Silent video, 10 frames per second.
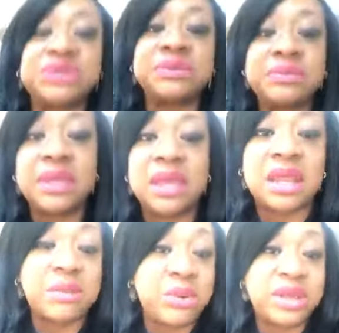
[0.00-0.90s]
you,
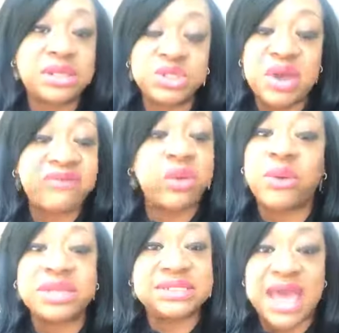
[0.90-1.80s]
and I pray that you have a
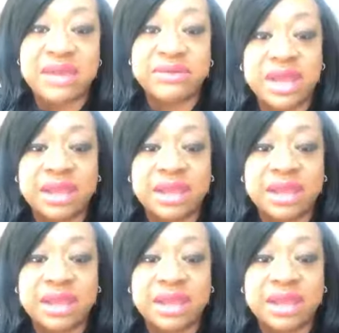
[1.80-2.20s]
great Saturday.